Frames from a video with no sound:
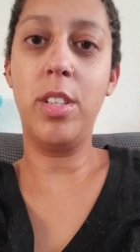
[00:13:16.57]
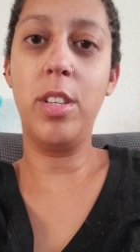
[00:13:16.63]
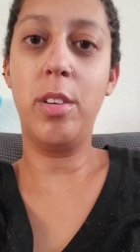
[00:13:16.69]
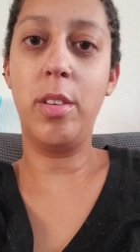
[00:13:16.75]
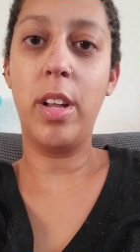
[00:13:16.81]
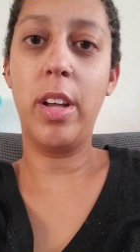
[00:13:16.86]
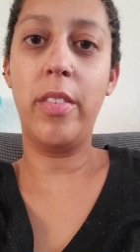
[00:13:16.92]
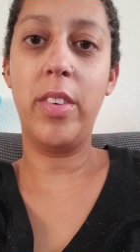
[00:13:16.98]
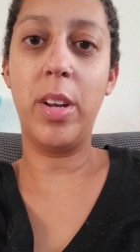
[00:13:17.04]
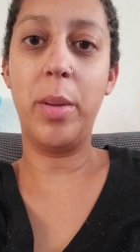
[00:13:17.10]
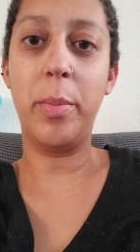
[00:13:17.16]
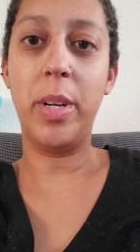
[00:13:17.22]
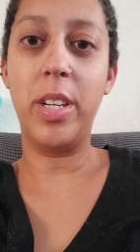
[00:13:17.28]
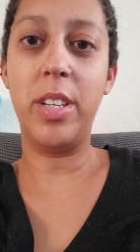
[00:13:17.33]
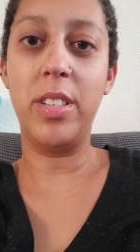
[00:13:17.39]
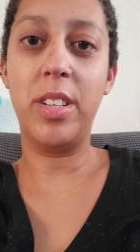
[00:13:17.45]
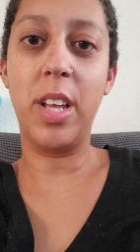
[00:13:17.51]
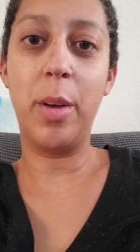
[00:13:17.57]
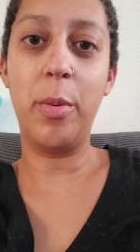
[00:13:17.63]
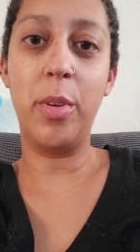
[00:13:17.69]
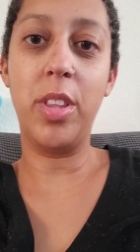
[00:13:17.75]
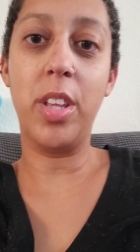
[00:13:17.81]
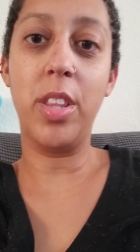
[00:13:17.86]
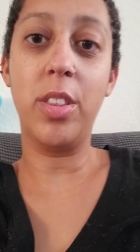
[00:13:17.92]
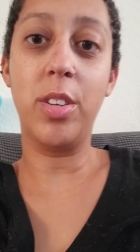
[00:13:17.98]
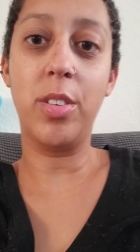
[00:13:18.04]
don't have anybody to skate
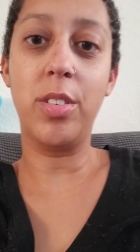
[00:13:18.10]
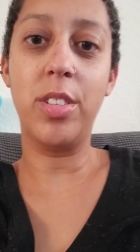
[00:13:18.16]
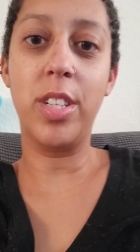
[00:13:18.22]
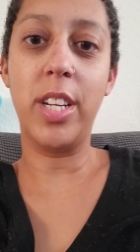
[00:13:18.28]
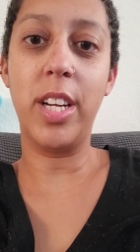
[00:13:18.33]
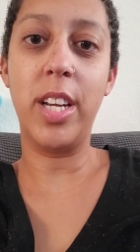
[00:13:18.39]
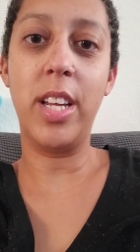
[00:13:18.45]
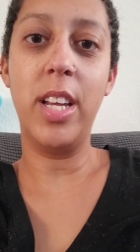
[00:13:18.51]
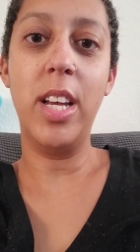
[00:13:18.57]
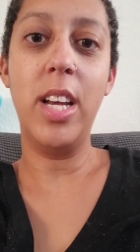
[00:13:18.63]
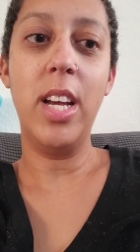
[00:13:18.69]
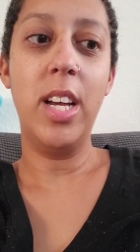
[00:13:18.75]
with on Thursday,